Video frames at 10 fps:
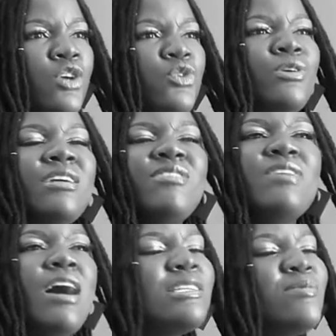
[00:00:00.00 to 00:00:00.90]
You could have
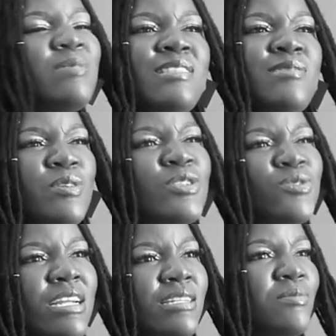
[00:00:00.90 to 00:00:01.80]
asked me the most
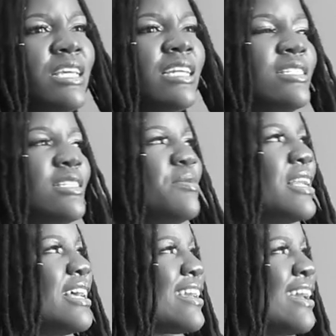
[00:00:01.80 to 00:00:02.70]
random thing to be
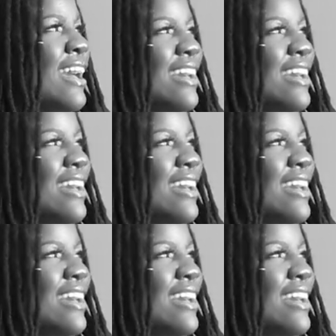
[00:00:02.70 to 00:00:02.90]
like,